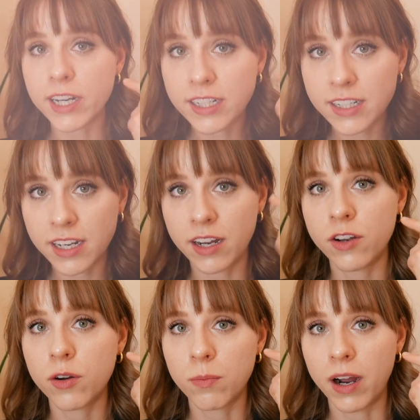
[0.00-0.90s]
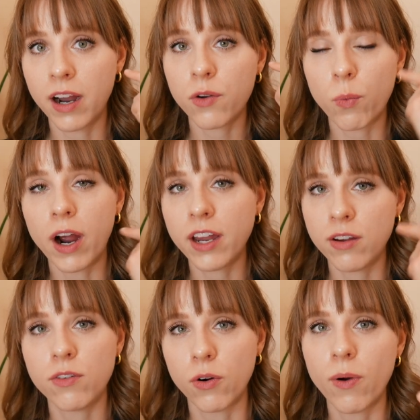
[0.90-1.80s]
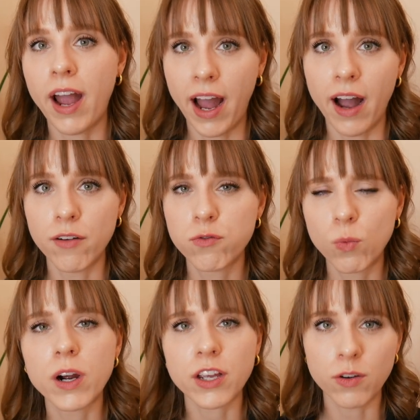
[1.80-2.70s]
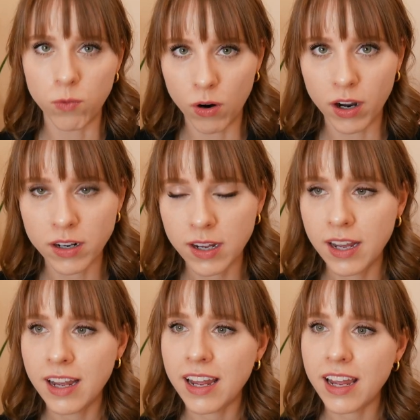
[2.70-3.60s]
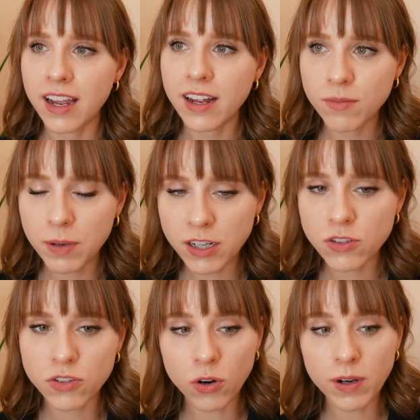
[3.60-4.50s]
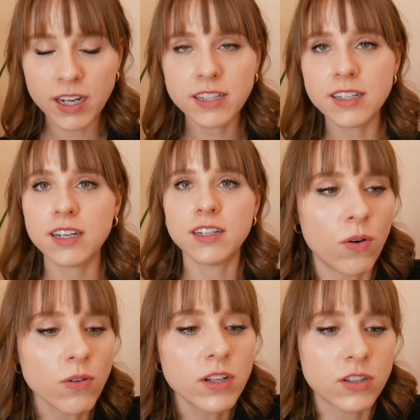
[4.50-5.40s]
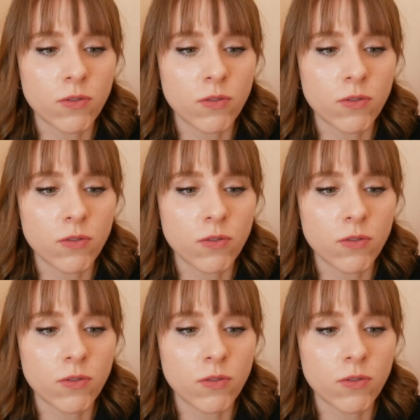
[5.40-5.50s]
reason in your mind why you don't have what you want. It can be so easy to hold this